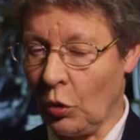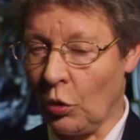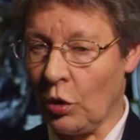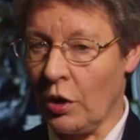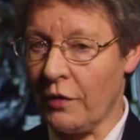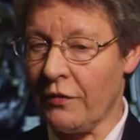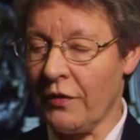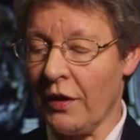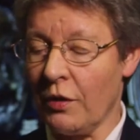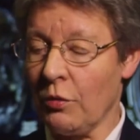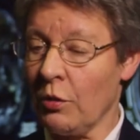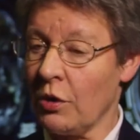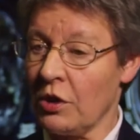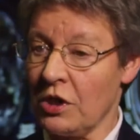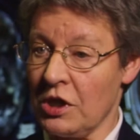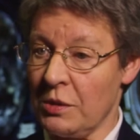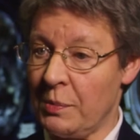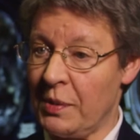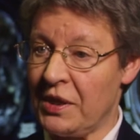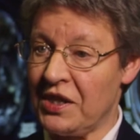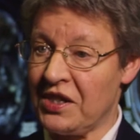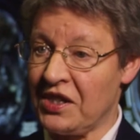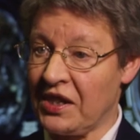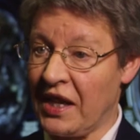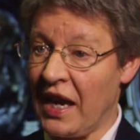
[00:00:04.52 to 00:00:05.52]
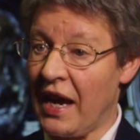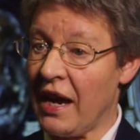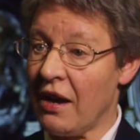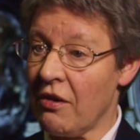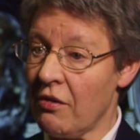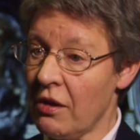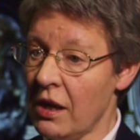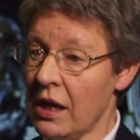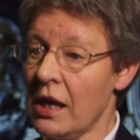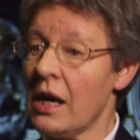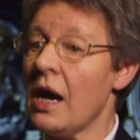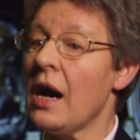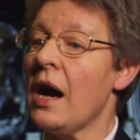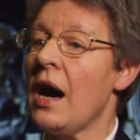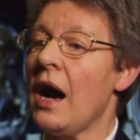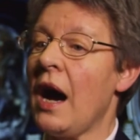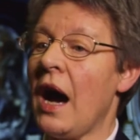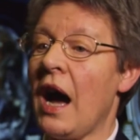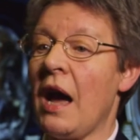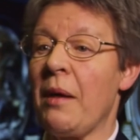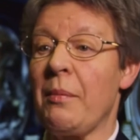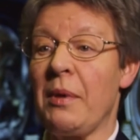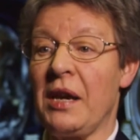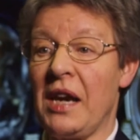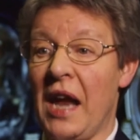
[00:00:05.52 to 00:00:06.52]
or if I want to be scary,
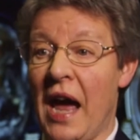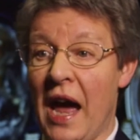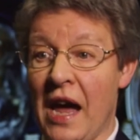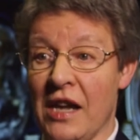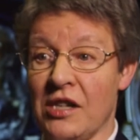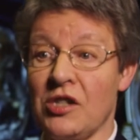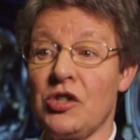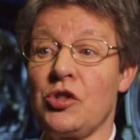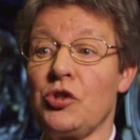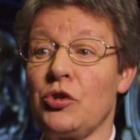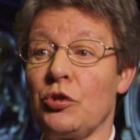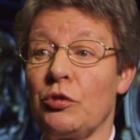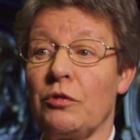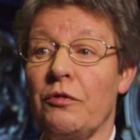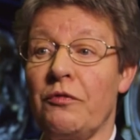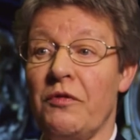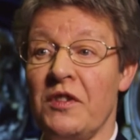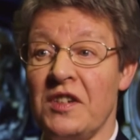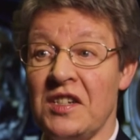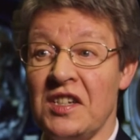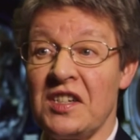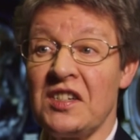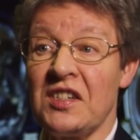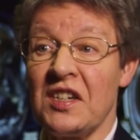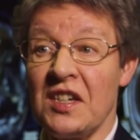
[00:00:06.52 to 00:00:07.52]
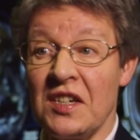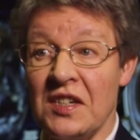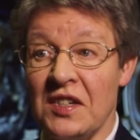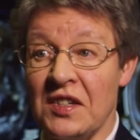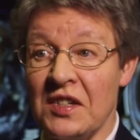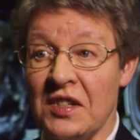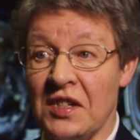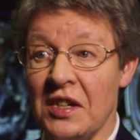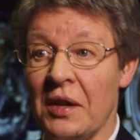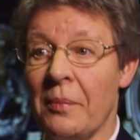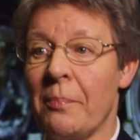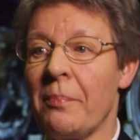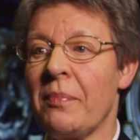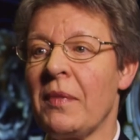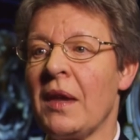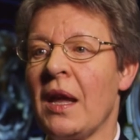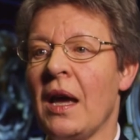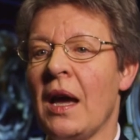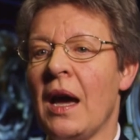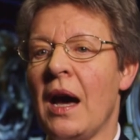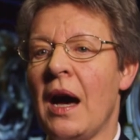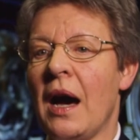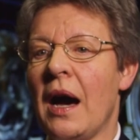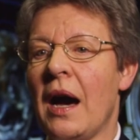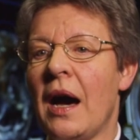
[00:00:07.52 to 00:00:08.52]
I'm an astrophysicist,
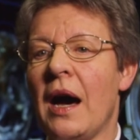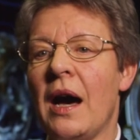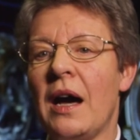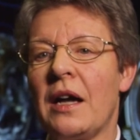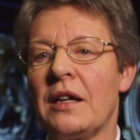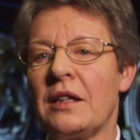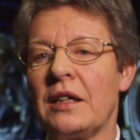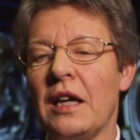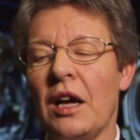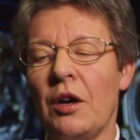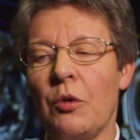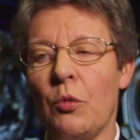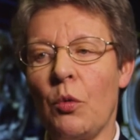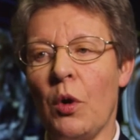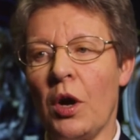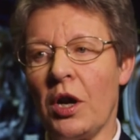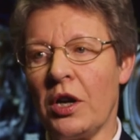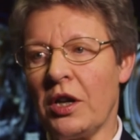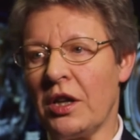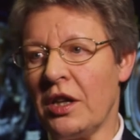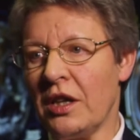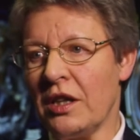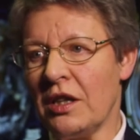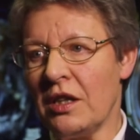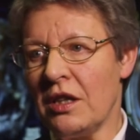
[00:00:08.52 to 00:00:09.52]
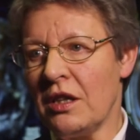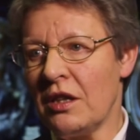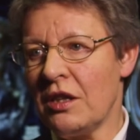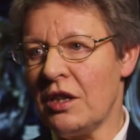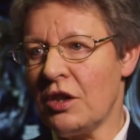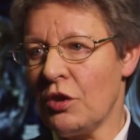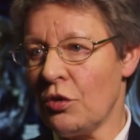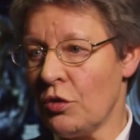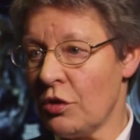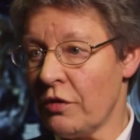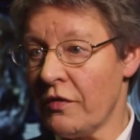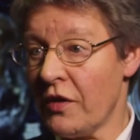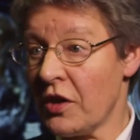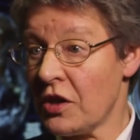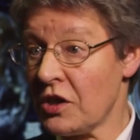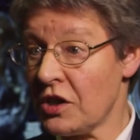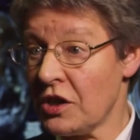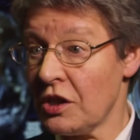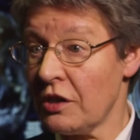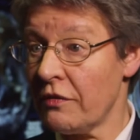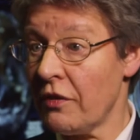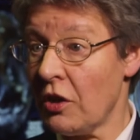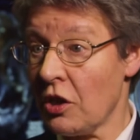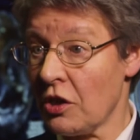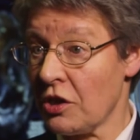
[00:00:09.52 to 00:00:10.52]
and I work in the
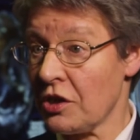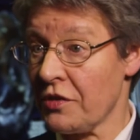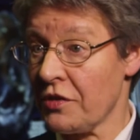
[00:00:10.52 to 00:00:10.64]
University of